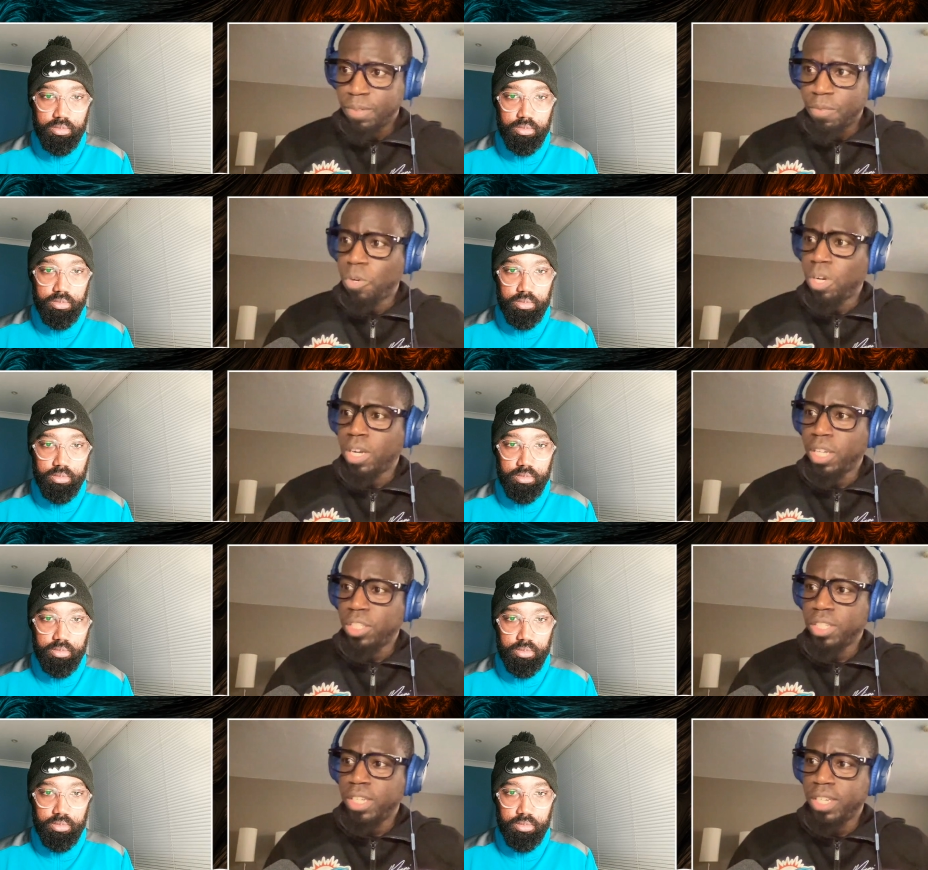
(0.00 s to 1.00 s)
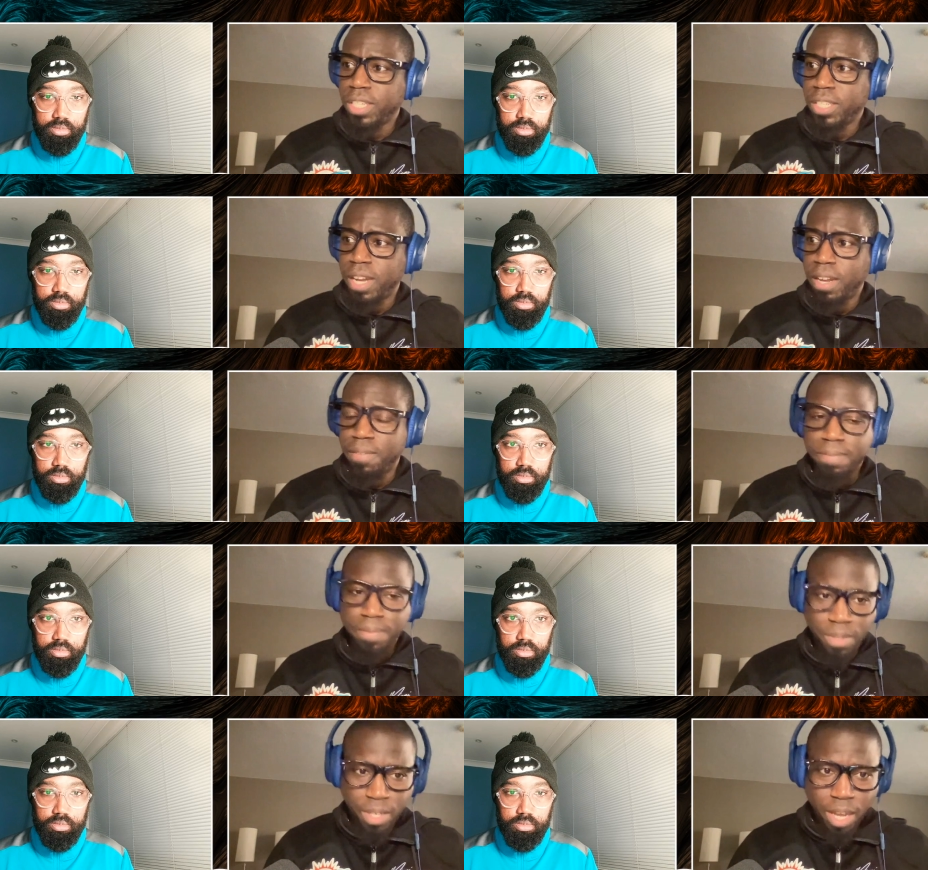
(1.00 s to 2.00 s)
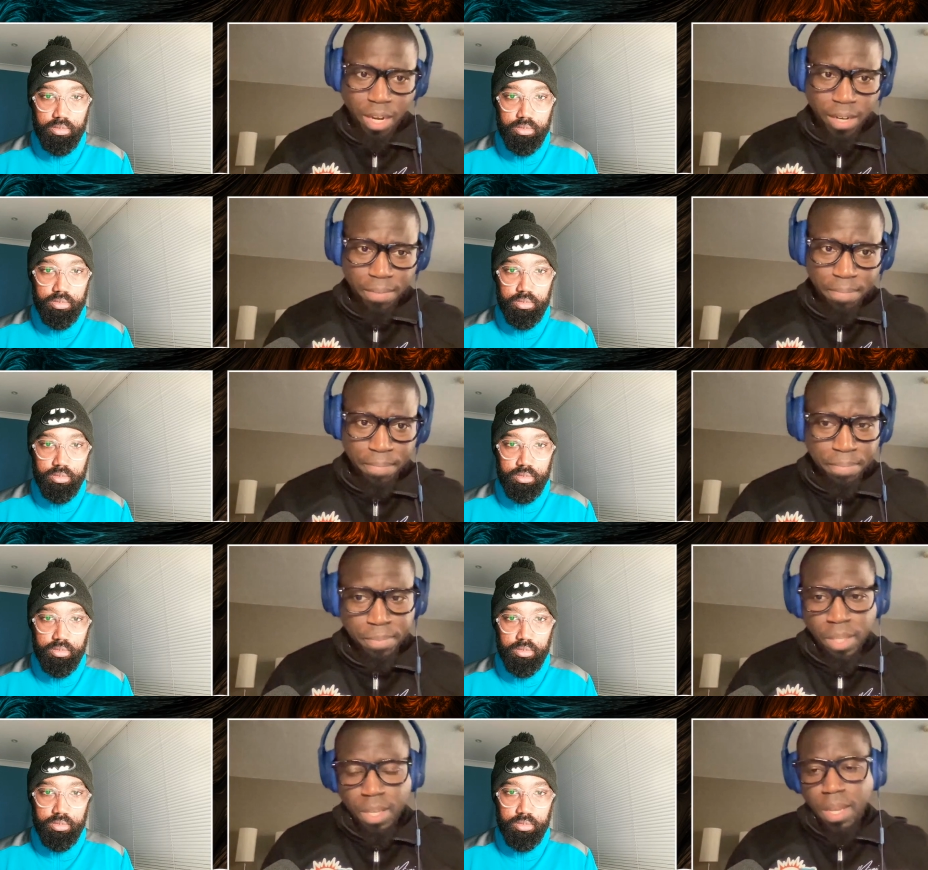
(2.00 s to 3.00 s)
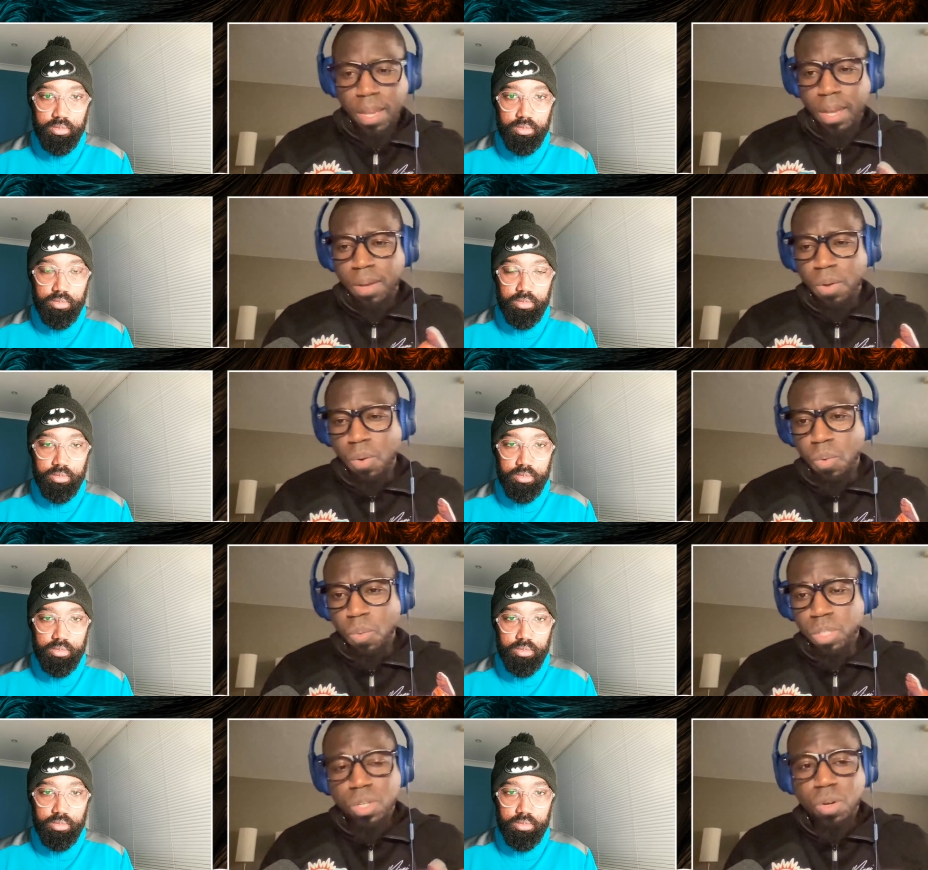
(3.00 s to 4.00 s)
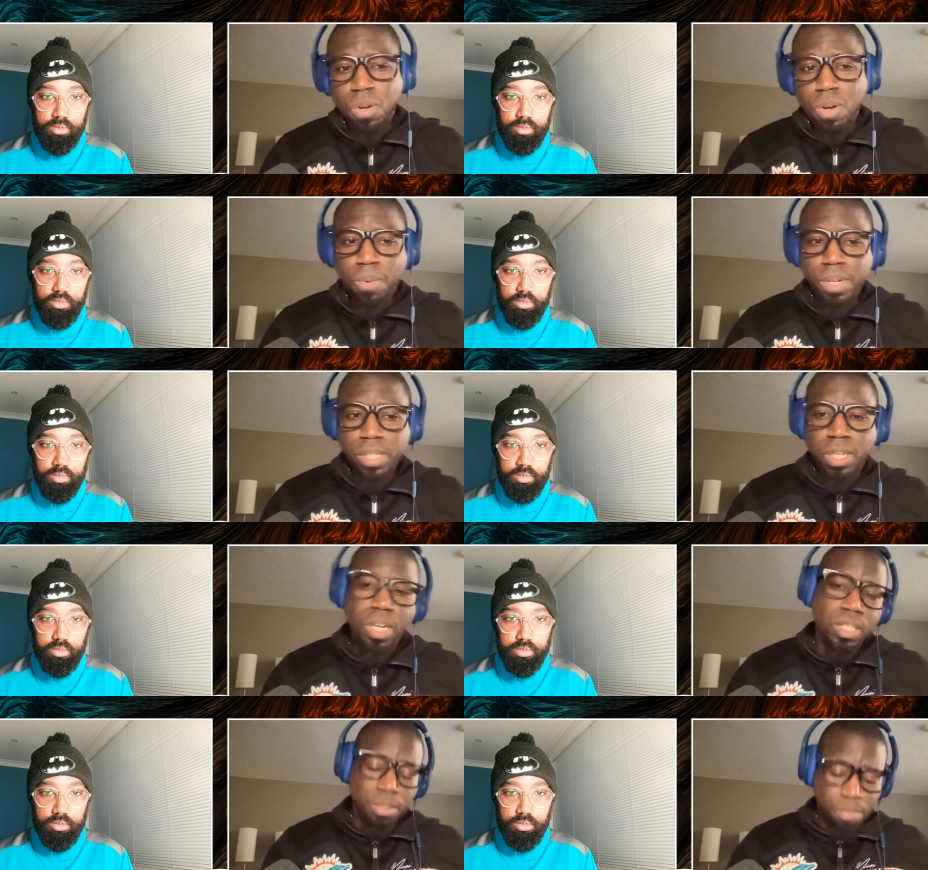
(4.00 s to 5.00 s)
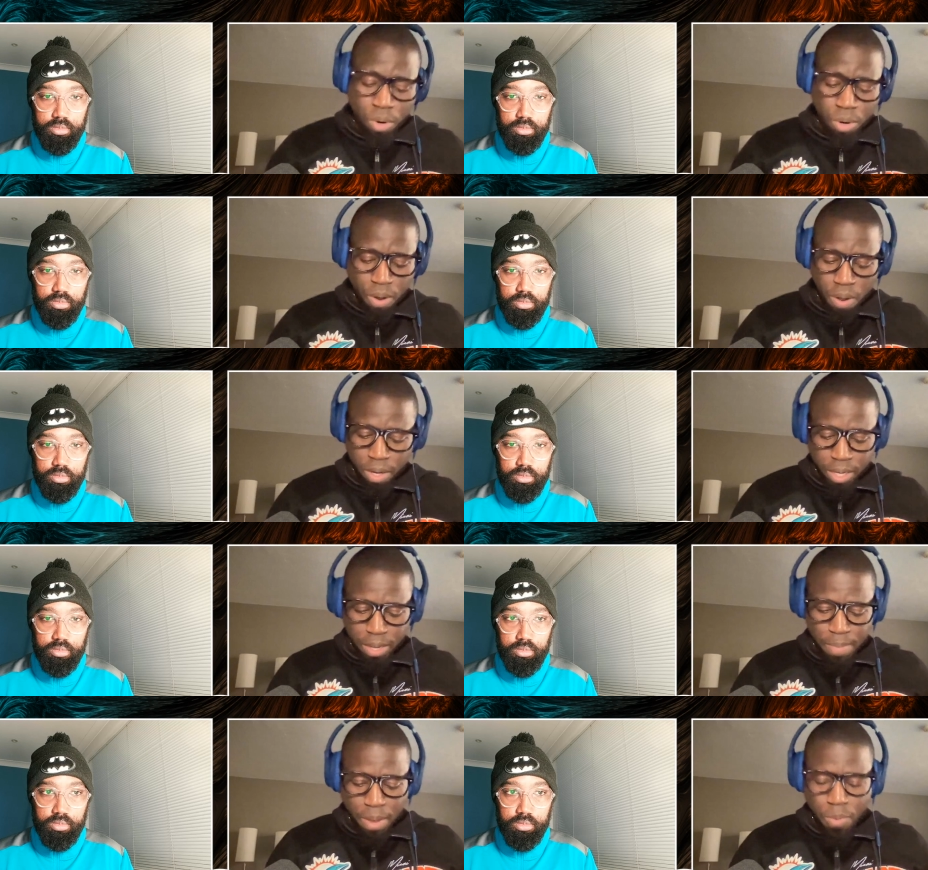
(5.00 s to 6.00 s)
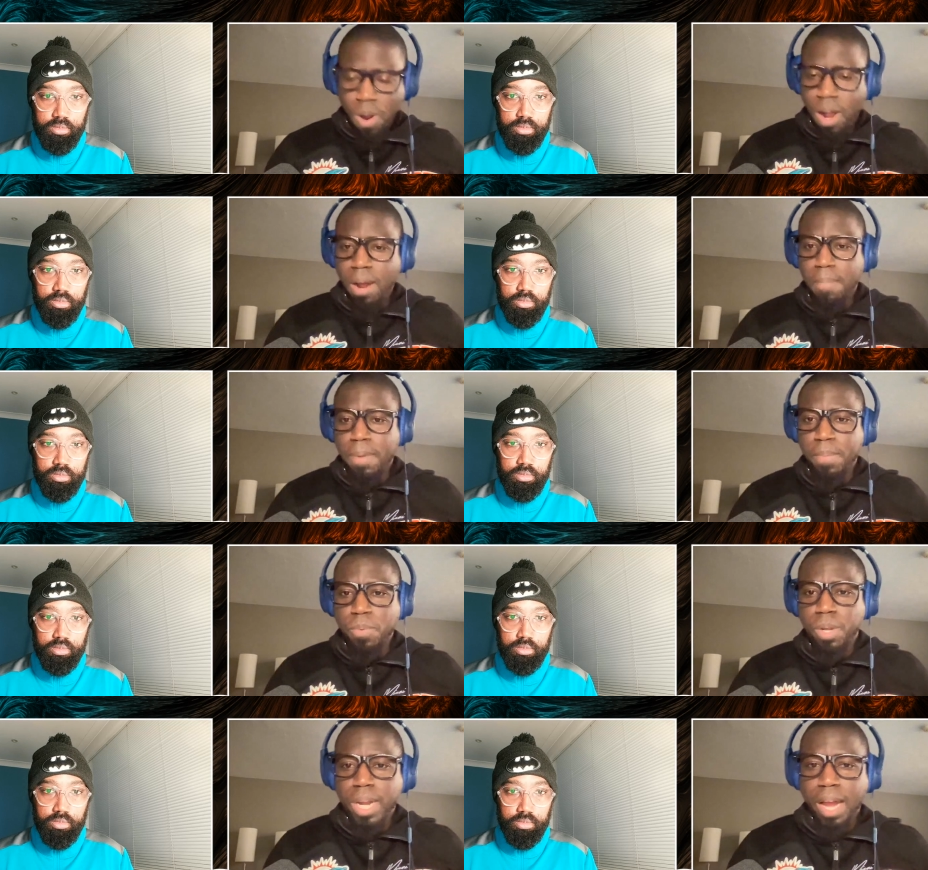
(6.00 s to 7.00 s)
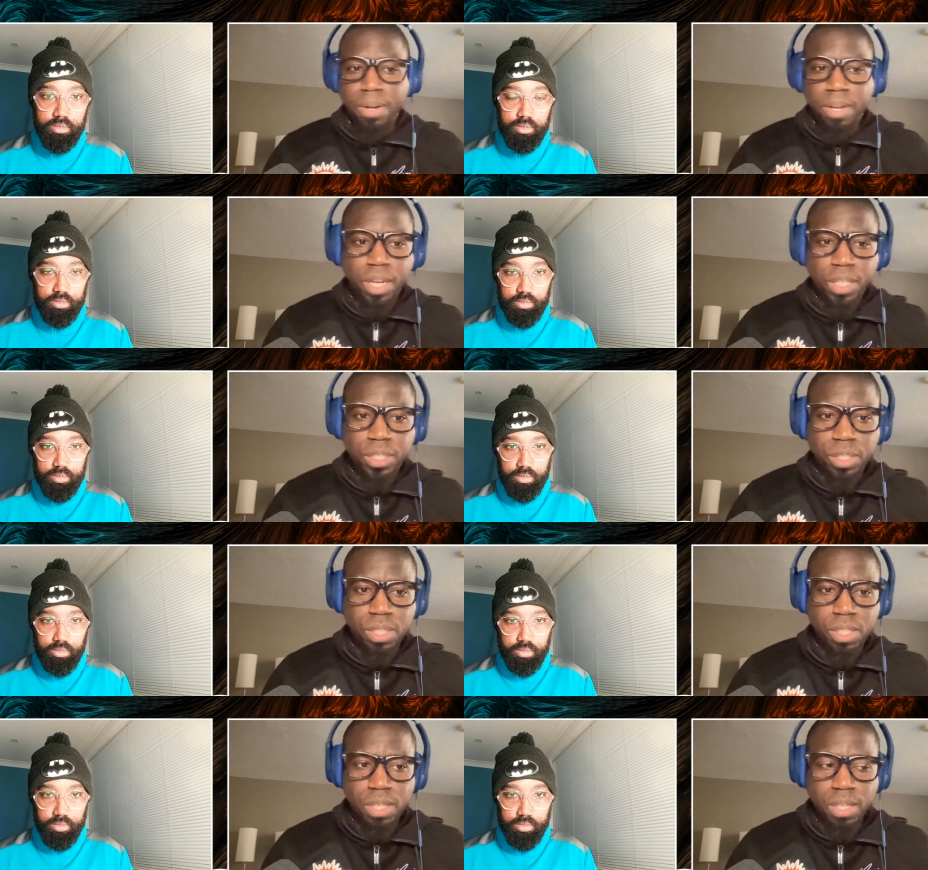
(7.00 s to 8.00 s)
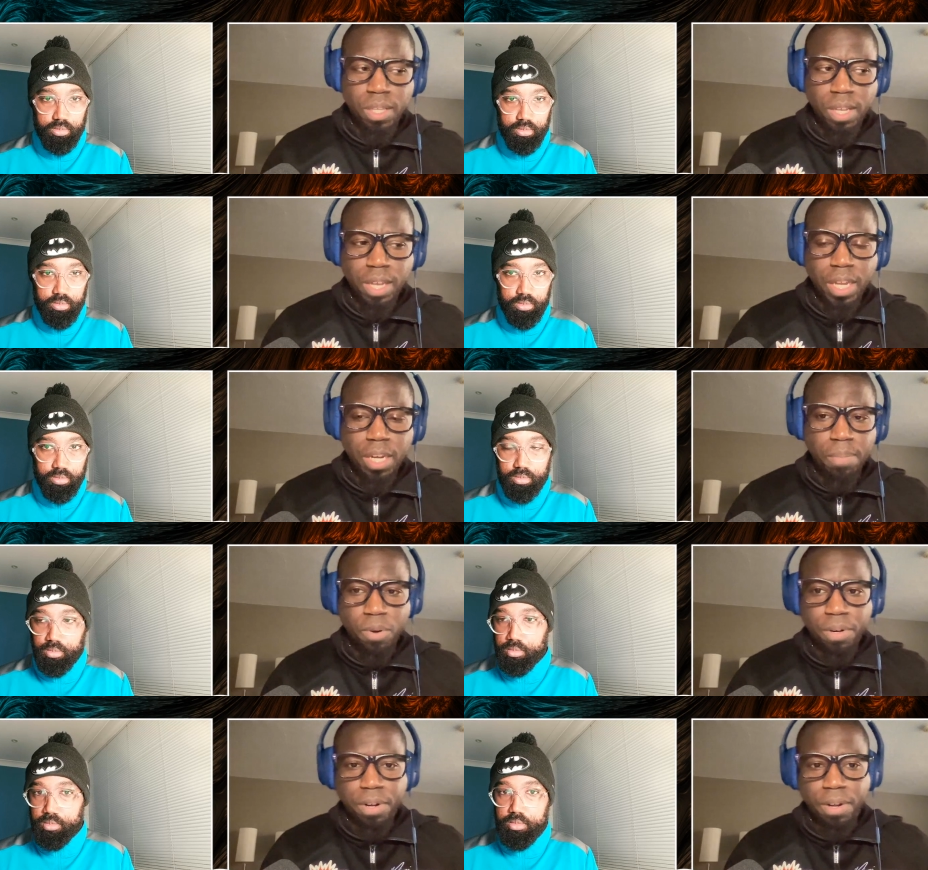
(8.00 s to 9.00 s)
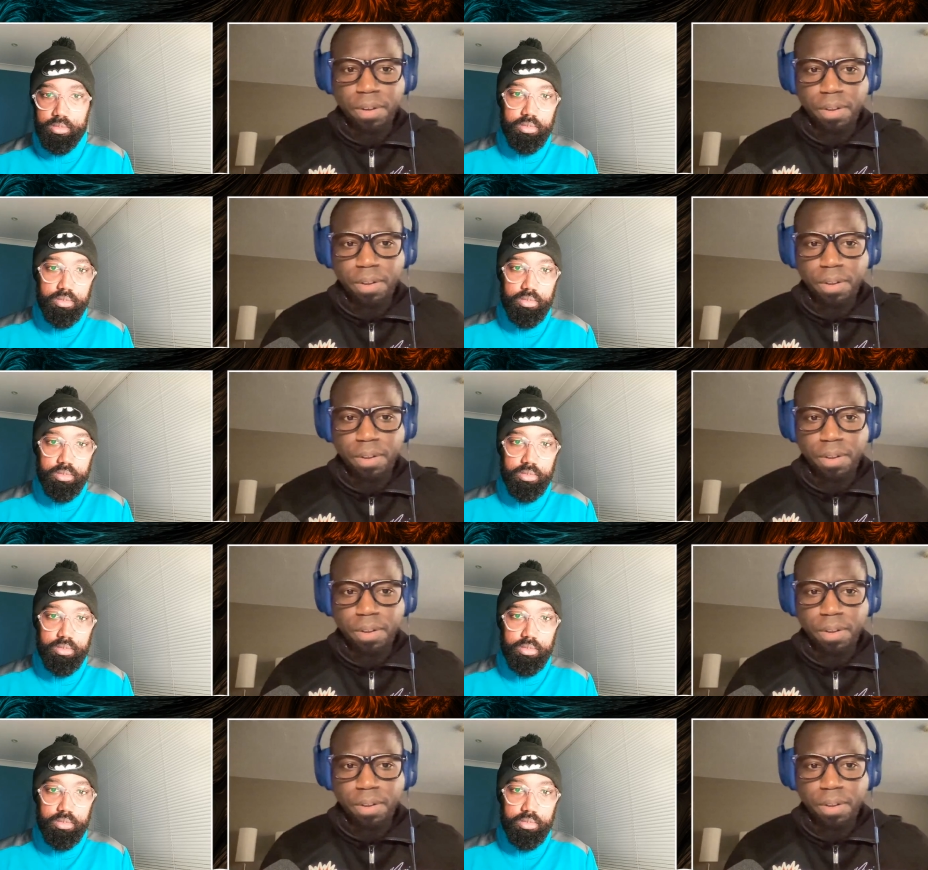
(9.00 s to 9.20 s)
Speaker 1: for a concussion he doesn't have. Got it. What's going on with this concussion protocol, Kadeem, and why are people without concussions in the protocol?